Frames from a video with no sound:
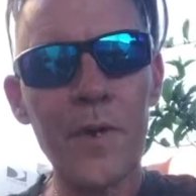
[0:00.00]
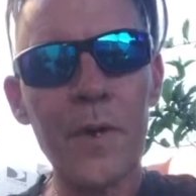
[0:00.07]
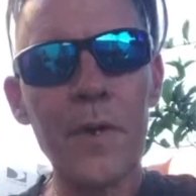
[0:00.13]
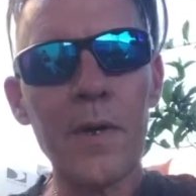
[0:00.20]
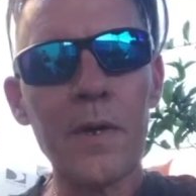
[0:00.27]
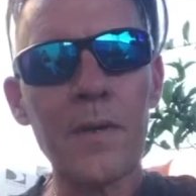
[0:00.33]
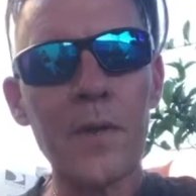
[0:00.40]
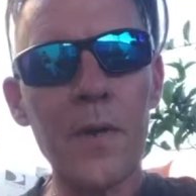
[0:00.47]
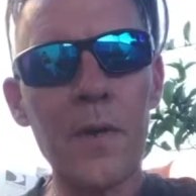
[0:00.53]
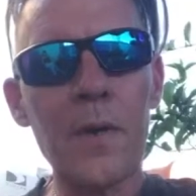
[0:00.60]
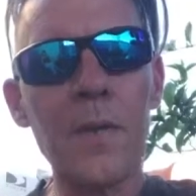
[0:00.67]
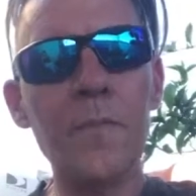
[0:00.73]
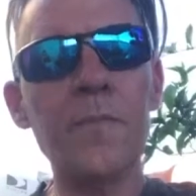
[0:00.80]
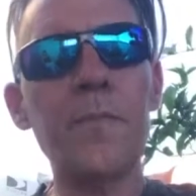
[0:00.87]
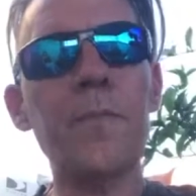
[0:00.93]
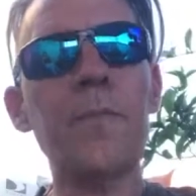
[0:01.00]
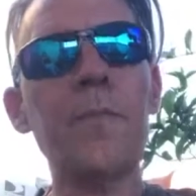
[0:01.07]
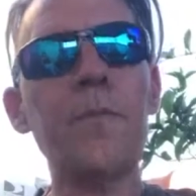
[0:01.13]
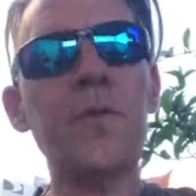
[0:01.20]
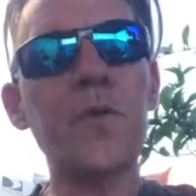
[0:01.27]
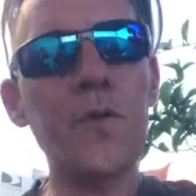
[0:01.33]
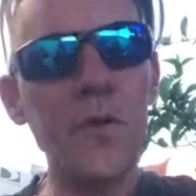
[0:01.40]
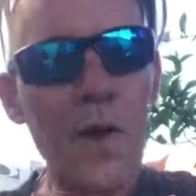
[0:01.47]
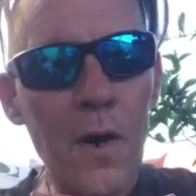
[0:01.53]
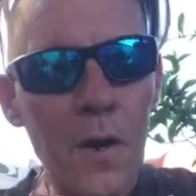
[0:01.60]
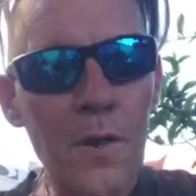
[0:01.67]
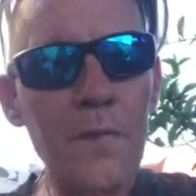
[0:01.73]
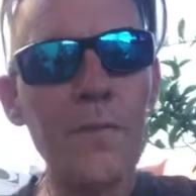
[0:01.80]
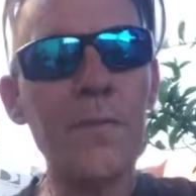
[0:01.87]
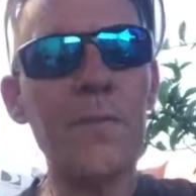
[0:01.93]
So start
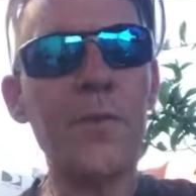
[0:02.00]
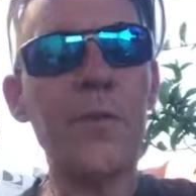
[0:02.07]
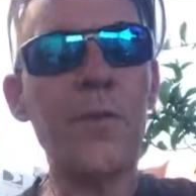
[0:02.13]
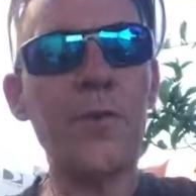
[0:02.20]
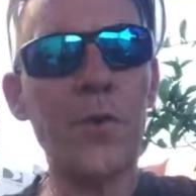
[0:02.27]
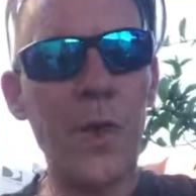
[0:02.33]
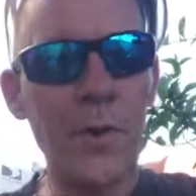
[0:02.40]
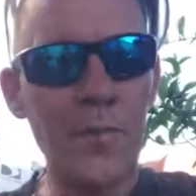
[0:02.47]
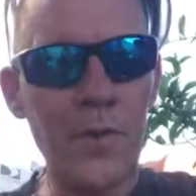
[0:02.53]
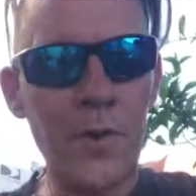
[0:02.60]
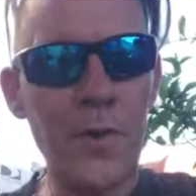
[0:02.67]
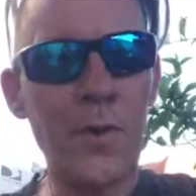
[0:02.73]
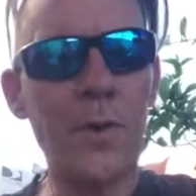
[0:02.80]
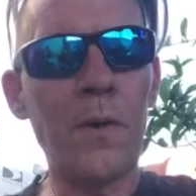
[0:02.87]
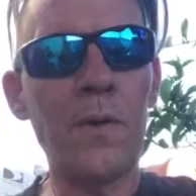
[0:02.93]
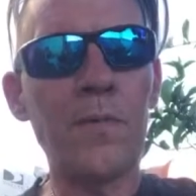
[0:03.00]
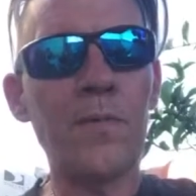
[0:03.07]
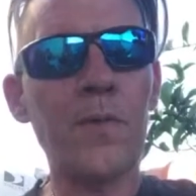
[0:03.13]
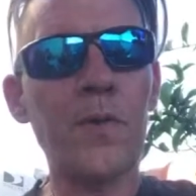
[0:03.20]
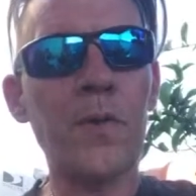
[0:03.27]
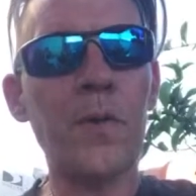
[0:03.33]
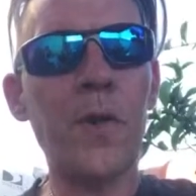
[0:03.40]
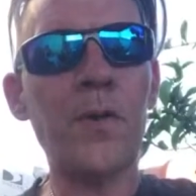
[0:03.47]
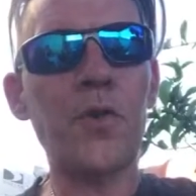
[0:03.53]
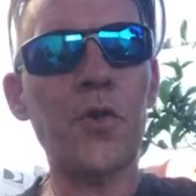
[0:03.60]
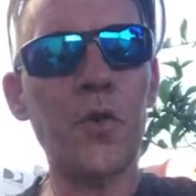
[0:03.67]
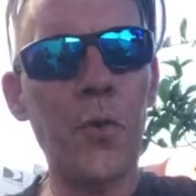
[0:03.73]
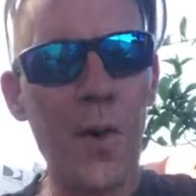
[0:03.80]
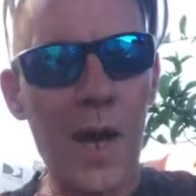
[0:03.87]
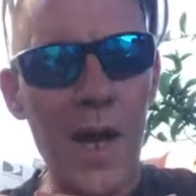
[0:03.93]
the dream journal. Start
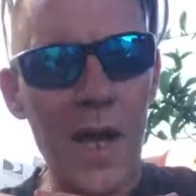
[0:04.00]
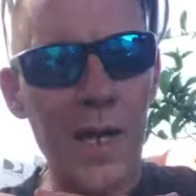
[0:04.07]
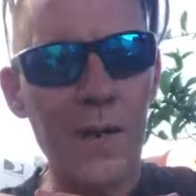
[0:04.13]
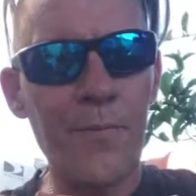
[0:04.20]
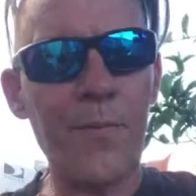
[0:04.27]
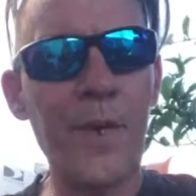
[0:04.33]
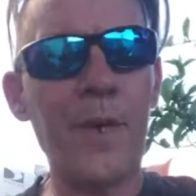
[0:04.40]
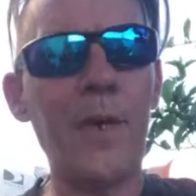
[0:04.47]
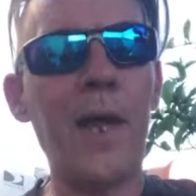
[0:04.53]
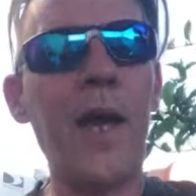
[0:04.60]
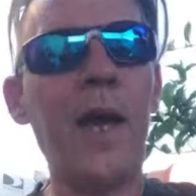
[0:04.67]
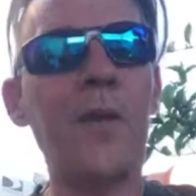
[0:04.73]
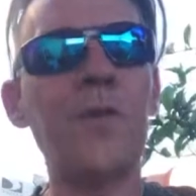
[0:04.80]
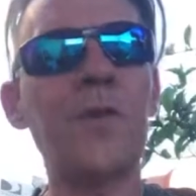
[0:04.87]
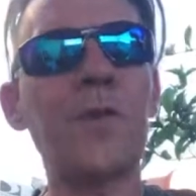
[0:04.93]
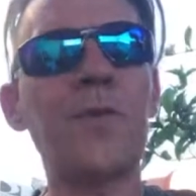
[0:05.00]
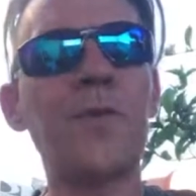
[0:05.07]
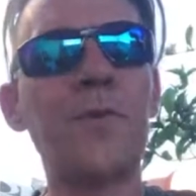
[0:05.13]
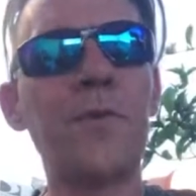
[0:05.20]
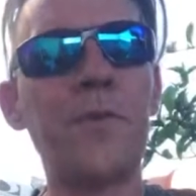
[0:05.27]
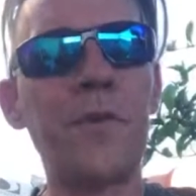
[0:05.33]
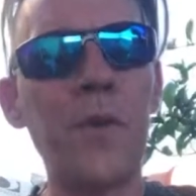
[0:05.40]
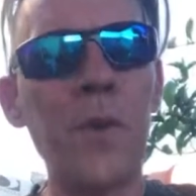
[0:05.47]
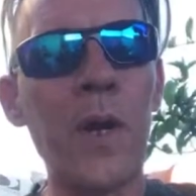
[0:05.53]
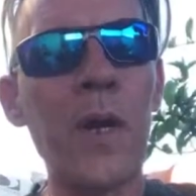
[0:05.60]
trying to figure it out. Just do it.